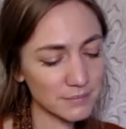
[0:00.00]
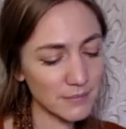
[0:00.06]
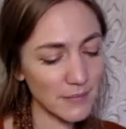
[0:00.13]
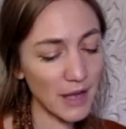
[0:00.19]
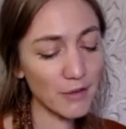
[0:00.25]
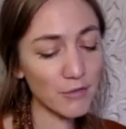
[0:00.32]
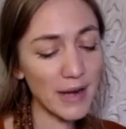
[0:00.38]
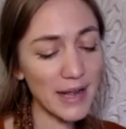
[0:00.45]

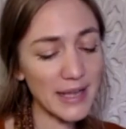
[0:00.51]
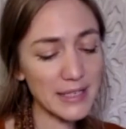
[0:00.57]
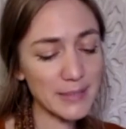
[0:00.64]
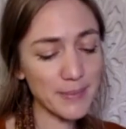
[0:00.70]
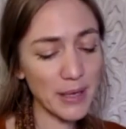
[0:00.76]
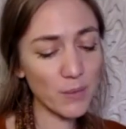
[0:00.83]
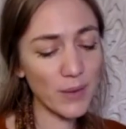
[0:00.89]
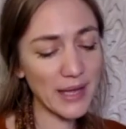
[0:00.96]
I raise
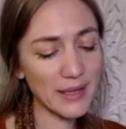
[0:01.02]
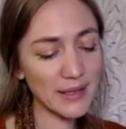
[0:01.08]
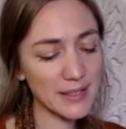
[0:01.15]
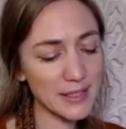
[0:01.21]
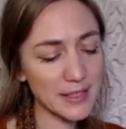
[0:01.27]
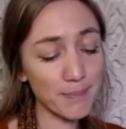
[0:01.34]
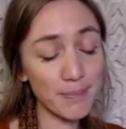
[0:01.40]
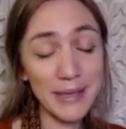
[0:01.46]
my wings
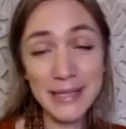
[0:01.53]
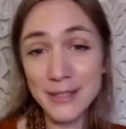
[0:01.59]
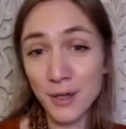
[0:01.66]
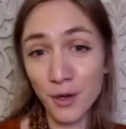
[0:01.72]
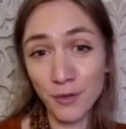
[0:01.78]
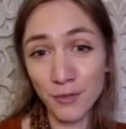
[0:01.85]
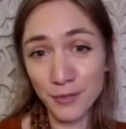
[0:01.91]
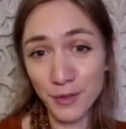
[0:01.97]
to beat
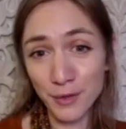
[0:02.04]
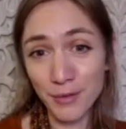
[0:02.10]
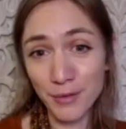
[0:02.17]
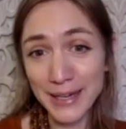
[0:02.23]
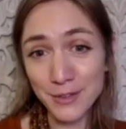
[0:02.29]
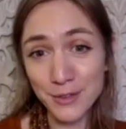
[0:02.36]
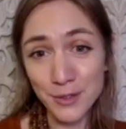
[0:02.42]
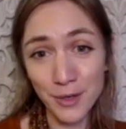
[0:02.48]
off the
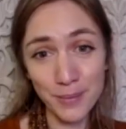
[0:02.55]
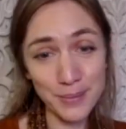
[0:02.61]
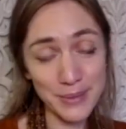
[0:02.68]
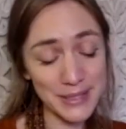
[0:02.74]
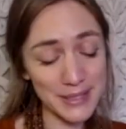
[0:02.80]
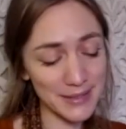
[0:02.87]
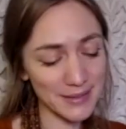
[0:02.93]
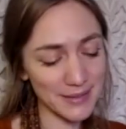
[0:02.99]

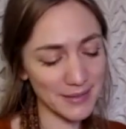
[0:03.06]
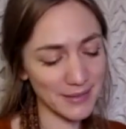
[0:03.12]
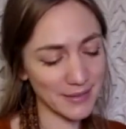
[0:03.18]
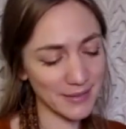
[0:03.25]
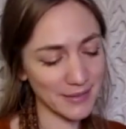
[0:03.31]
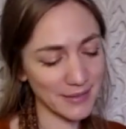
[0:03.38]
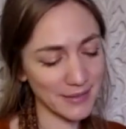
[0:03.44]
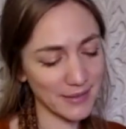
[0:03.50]
raindrops.
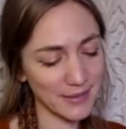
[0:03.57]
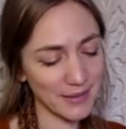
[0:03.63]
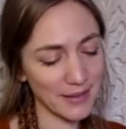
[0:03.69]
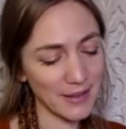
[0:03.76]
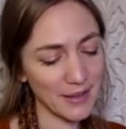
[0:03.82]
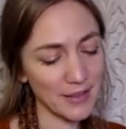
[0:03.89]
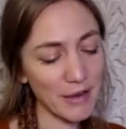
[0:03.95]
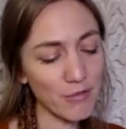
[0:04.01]

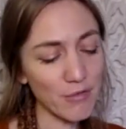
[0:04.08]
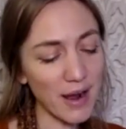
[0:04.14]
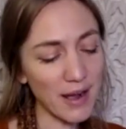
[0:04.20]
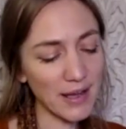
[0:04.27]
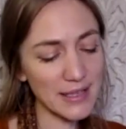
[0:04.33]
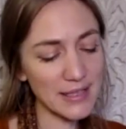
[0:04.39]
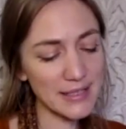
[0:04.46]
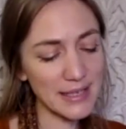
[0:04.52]
They
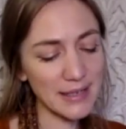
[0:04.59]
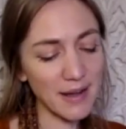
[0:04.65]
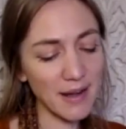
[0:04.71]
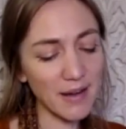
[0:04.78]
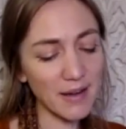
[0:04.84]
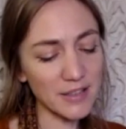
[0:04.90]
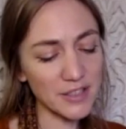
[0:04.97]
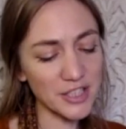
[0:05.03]
rise in
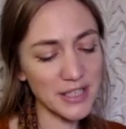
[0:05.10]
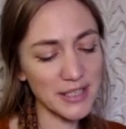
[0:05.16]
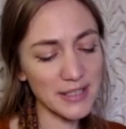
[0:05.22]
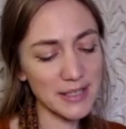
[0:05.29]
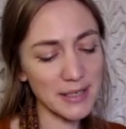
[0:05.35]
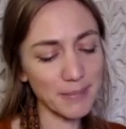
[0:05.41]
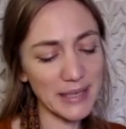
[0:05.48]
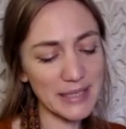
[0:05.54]

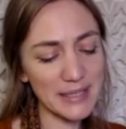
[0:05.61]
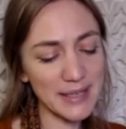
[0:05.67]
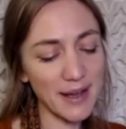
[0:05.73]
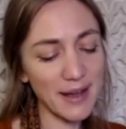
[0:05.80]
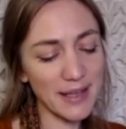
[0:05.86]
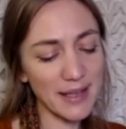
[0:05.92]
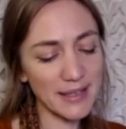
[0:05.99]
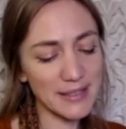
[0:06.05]
arches at my
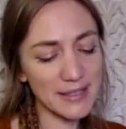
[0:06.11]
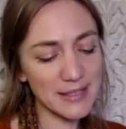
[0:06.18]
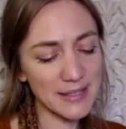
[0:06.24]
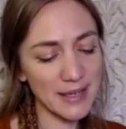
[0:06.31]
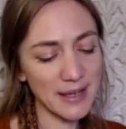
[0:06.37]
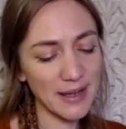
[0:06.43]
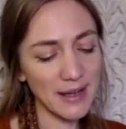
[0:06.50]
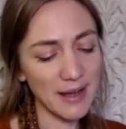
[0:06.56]
sides.
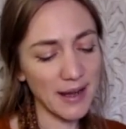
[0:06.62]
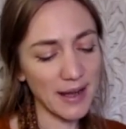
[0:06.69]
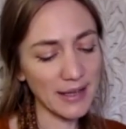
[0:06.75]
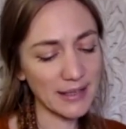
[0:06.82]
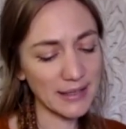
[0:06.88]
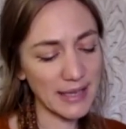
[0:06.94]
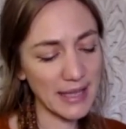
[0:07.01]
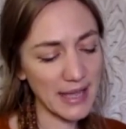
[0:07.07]
I
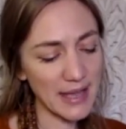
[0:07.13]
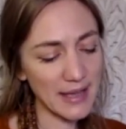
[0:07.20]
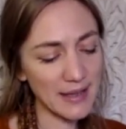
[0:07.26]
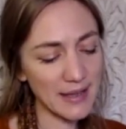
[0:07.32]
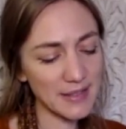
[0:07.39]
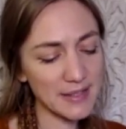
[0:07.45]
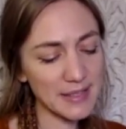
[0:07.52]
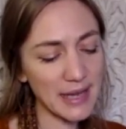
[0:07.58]
can hear
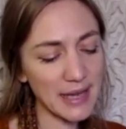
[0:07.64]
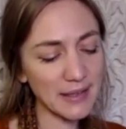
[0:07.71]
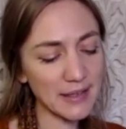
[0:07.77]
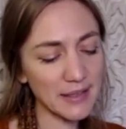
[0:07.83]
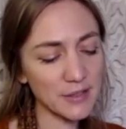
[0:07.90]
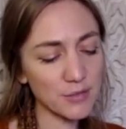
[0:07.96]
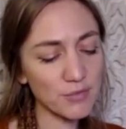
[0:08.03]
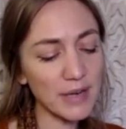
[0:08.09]
the
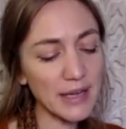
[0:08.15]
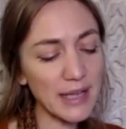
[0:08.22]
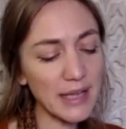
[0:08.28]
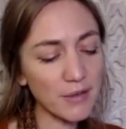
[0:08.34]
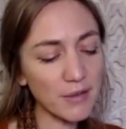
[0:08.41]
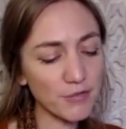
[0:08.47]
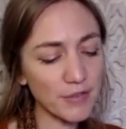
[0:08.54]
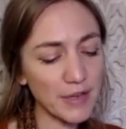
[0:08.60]
delicate
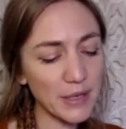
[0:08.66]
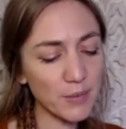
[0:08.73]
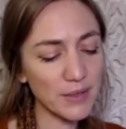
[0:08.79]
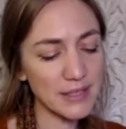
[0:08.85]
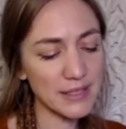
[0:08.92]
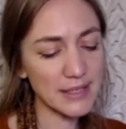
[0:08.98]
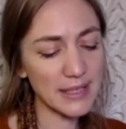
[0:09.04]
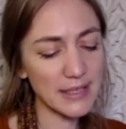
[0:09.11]
ringing
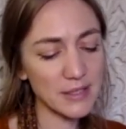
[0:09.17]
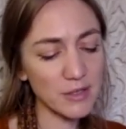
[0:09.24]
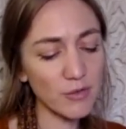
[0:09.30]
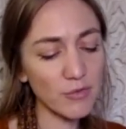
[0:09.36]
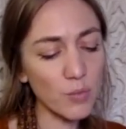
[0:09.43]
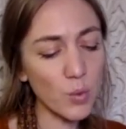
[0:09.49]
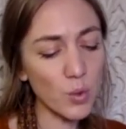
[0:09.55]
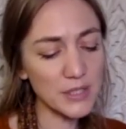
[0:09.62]
frequencies
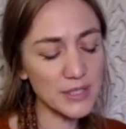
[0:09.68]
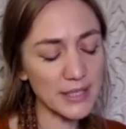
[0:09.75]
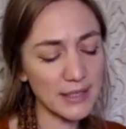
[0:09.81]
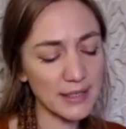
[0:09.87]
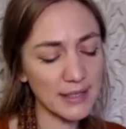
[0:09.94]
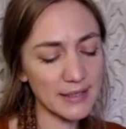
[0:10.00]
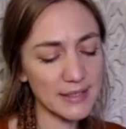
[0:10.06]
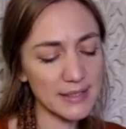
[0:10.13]
of
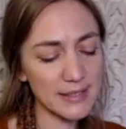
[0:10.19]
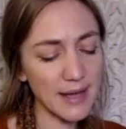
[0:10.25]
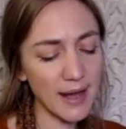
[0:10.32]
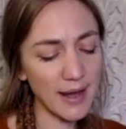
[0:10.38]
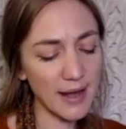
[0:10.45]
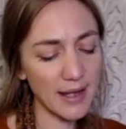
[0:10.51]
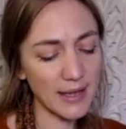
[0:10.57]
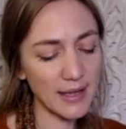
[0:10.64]
water and
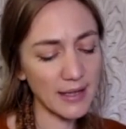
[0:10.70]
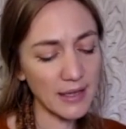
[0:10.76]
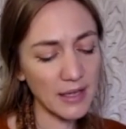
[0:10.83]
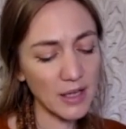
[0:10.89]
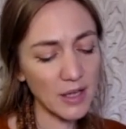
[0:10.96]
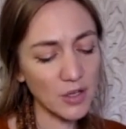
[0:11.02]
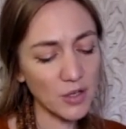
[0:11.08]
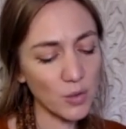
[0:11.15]
sky,
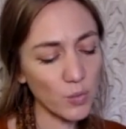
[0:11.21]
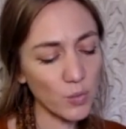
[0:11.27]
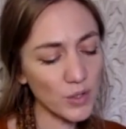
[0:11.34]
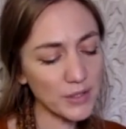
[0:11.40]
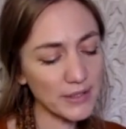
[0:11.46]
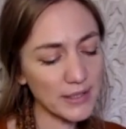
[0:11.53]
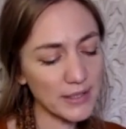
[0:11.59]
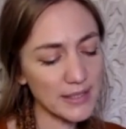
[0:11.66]

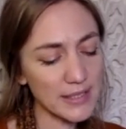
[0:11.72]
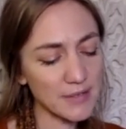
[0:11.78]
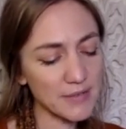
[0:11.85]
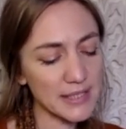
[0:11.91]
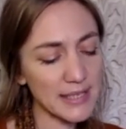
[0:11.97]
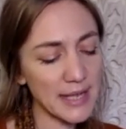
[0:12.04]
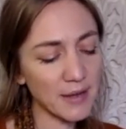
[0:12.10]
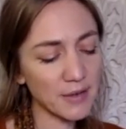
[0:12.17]
coordinates of
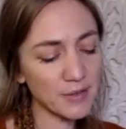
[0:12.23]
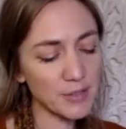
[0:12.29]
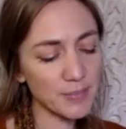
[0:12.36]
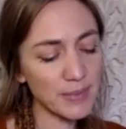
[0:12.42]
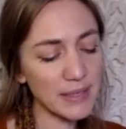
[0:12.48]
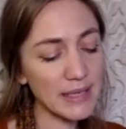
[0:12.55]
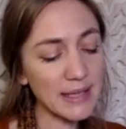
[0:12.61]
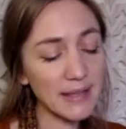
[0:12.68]
sound
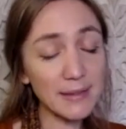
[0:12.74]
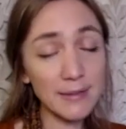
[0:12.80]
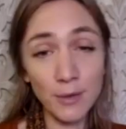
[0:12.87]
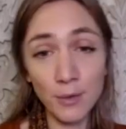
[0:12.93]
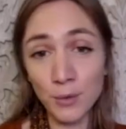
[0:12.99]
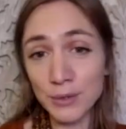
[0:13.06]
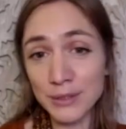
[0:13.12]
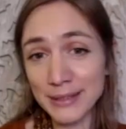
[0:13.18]
beneath
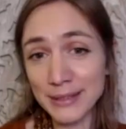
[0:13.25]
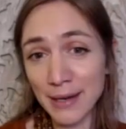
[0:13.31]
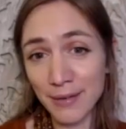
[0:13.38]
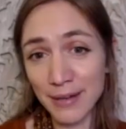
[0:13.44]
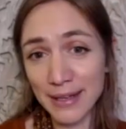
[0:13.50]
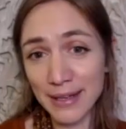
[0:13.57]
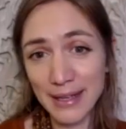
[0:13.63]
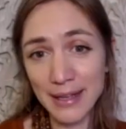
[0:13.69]

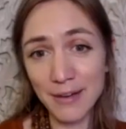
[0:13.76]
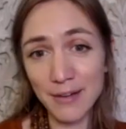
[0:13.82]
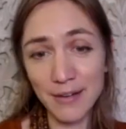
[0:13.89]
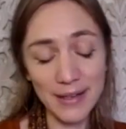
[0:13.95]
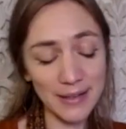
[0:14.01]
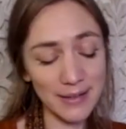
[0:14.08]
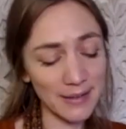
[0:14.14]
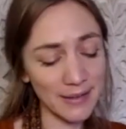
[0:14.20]
ordinary
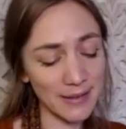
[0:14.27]
hearing.